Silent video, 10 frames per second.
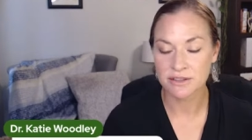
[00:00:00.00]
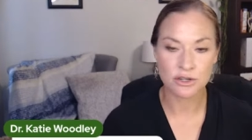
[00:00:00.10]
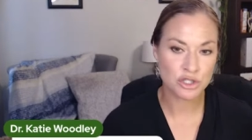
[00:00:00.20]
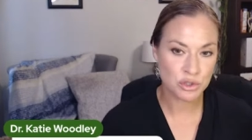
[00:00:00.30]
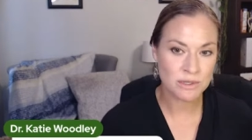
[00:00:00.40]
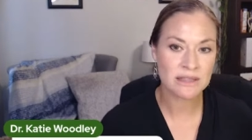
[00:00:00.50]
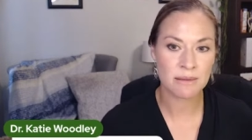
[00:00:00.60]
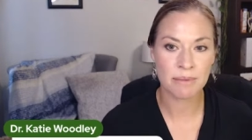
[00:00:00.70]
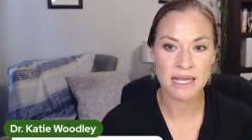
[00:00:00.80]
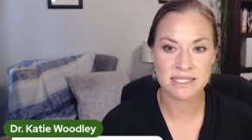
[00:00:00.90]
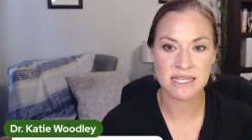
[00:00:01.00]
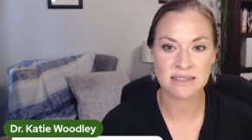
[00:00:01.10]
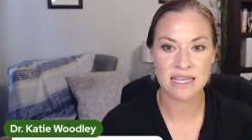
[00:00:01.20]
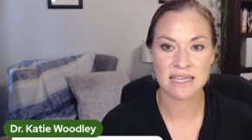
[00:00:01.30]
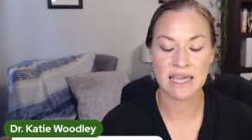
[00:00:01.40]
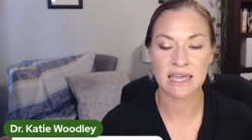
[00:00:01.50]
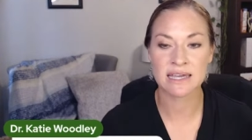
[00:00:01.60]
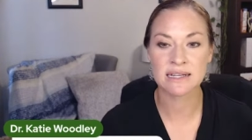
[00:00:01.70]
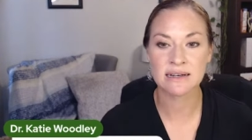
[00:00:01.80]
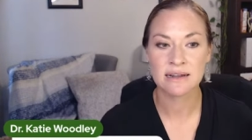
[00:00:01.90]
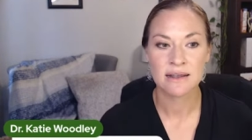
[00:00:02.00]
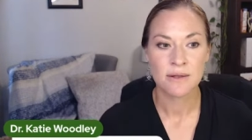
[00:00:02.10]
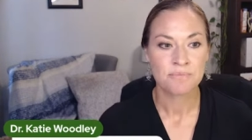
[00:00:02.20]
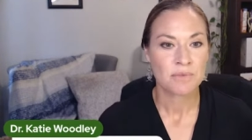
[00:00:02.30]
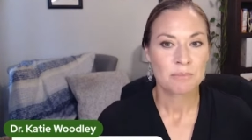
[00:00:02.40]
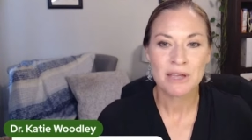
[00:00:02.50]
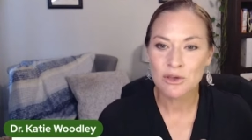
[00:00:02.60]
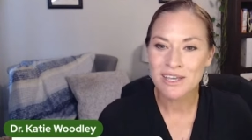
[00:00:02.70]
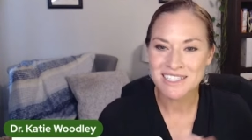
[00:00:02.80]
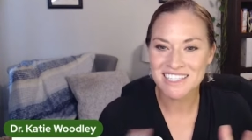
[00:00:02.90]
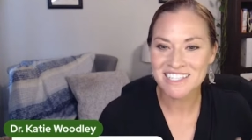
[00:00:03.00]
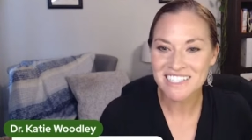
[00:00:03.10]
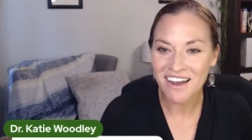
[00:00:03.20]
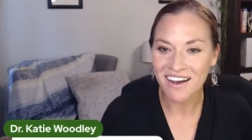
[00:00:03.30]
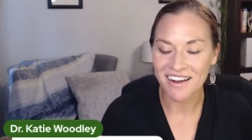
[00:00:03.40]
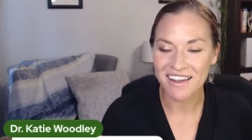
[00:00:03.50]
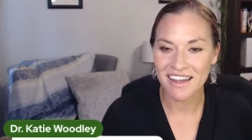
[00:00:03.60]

They're doing the best that they can, but you get stuck.